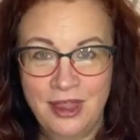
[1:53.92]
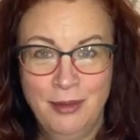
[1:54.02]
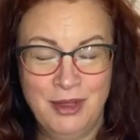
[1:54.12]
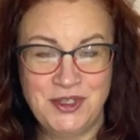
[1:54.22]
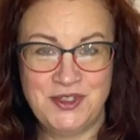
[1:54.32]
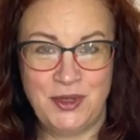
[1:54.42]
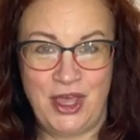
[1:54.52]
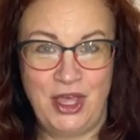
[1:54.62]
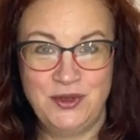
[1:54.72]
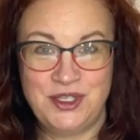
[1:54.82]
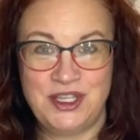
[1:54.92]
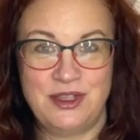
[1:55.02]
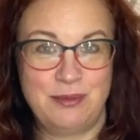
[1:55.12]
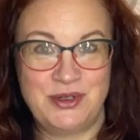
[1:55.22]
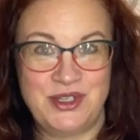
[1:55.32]
I'm also the host of
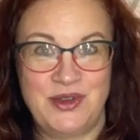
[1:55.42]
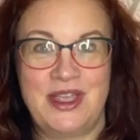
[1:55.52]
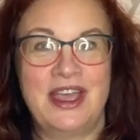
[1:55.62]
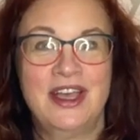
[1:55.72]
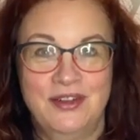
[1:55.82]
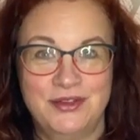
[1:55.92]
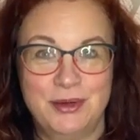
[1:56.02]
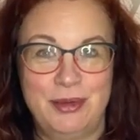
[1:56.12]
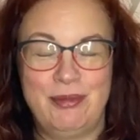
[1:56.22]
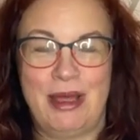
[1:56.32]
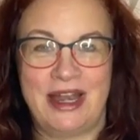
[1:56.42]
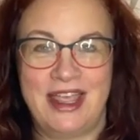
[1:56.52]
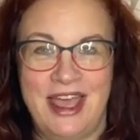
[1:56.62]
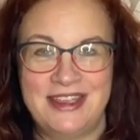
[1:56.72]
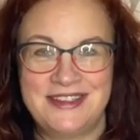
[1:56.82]
the Pursuing Uncomfortable
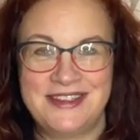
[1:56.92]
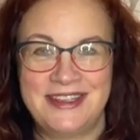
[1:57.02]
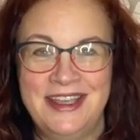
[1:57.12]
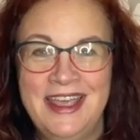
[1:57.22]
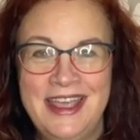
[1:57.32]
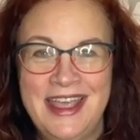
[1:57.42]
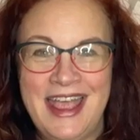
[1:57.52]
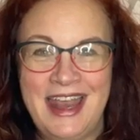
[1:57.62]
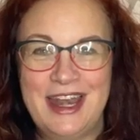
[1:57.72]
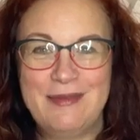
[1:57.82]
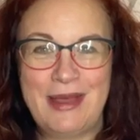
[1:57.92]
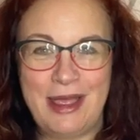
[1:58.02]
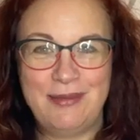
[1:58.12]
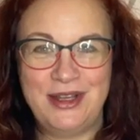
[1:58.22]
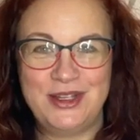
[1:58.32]
podcast, and I'm
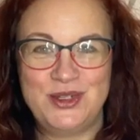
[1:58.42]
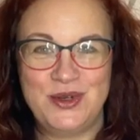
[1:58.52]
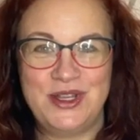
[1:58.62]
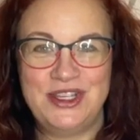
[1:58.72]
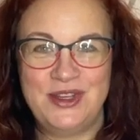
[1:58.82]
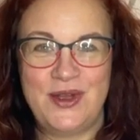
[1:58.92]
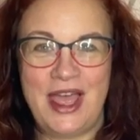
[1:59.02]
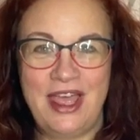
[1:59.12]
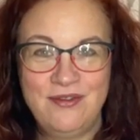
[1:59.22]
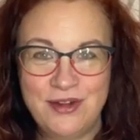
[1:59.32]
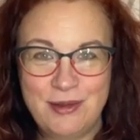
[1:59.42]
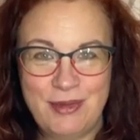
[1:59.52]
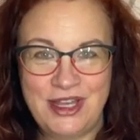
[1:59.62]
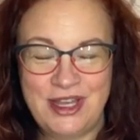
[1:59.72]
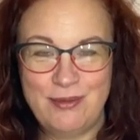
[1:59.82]
happy to join you every
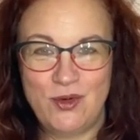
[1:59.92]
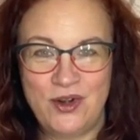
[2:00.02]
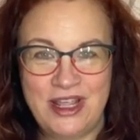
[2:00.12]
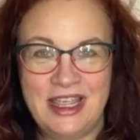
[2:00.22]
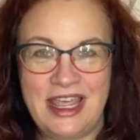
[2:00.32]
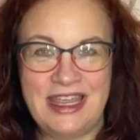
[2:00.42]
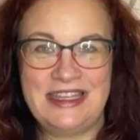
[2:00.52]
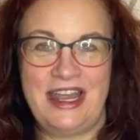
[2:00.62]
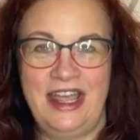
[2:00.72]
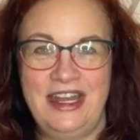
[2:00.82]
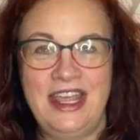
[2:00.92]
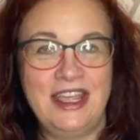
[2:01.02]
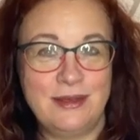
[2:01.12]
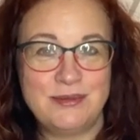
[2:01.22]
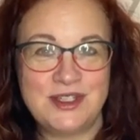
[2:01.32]
Monday morning at 9
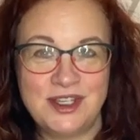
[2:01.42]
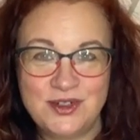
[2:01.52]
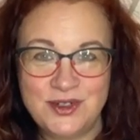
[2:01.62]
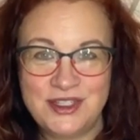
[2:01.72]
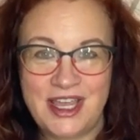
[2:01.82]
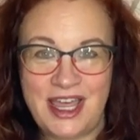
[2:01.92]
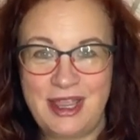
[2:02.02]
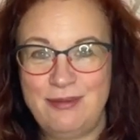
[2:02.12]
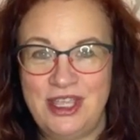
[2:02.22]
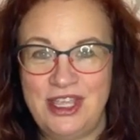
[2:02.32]
a.m. Central Time